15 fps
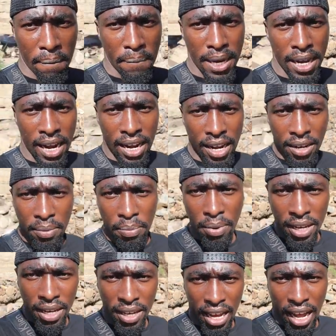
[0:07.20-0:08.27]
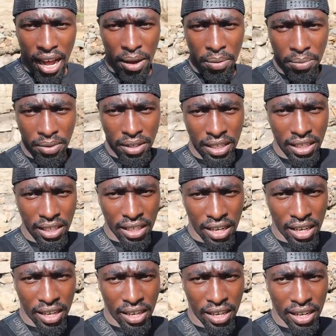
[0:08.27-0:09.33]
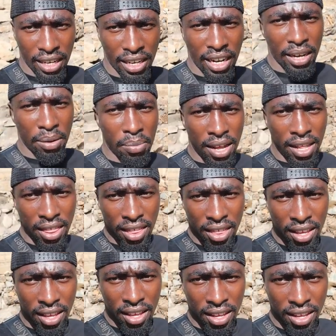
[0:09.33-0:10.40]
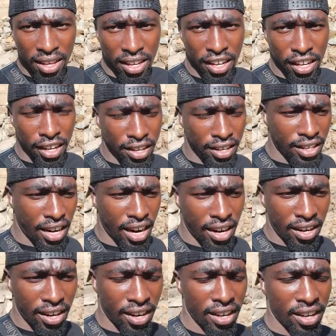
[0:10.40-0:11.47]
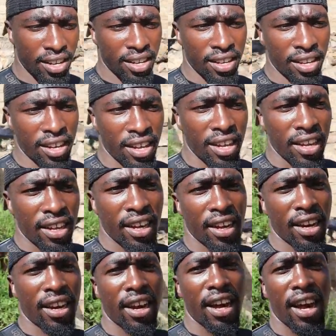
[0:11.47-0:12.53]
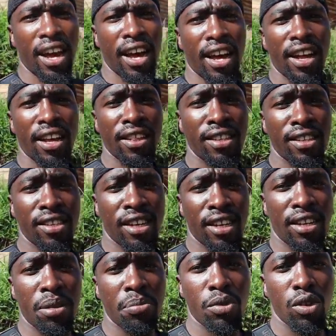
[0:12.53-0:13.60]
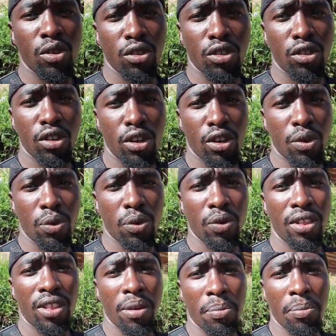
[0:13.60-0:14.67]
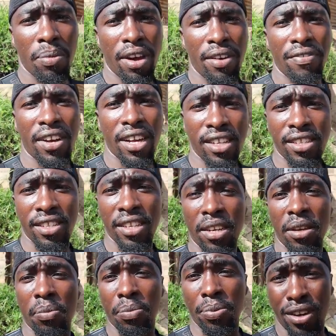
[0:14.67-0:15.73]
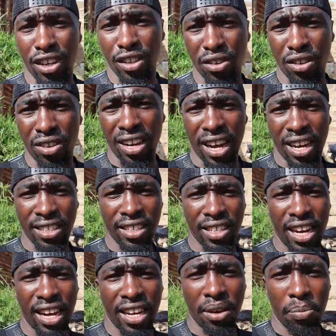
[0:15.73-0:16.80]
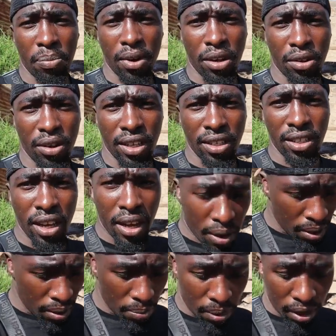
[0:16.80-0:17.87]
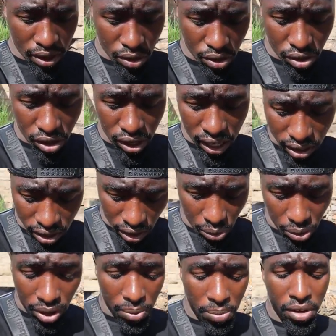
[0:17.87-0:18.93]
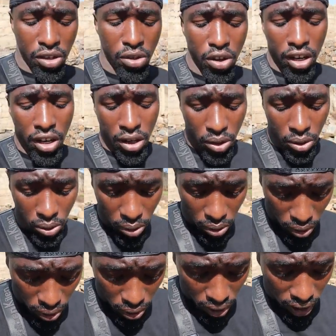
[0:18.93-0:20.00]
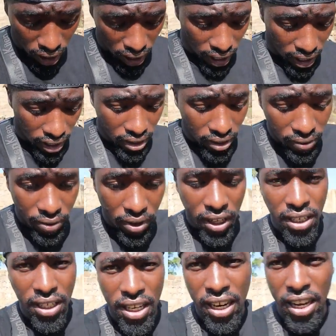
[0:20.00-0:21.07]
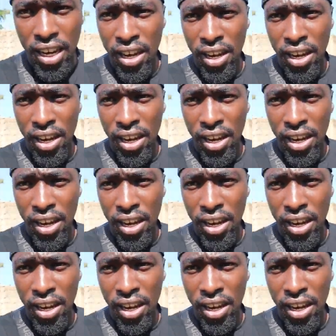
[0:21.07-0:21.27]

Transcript: behind me I'm in uh, Clayburg area, and uh, this is the time to show you my first impression at Iam Marwa's place. So guys, I want to be showing you uh, different